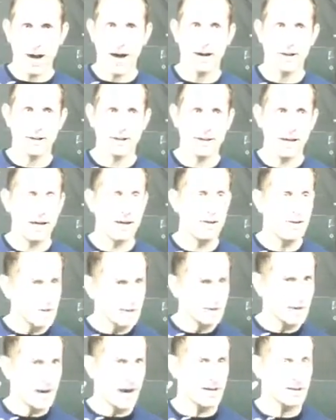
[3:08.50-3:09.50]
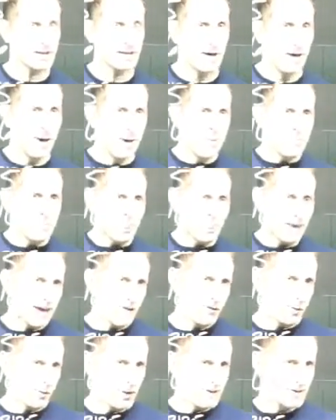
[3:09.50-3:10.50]
at it. And in this case,
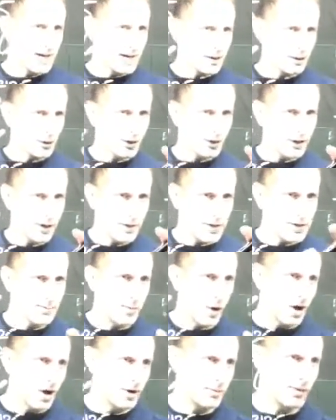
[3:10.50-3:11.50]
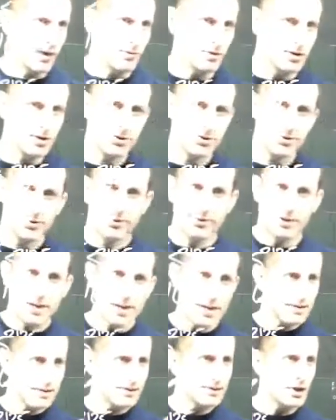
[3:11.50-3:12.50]
if we take a look at these bottom numbers,
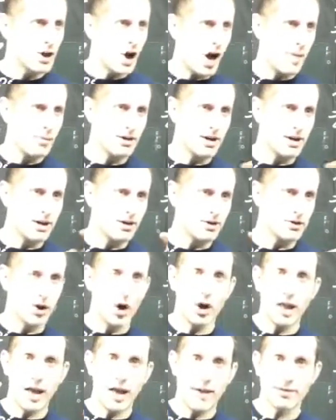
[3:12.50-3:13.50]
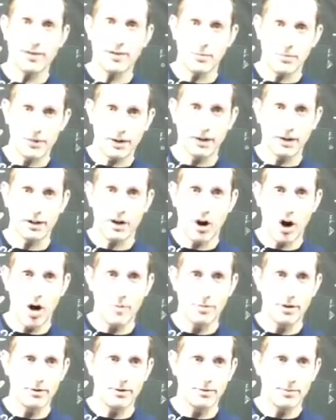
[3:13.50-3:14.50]
these denominators all have something in
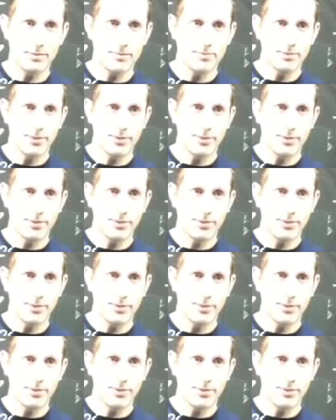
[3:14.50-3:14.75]
common.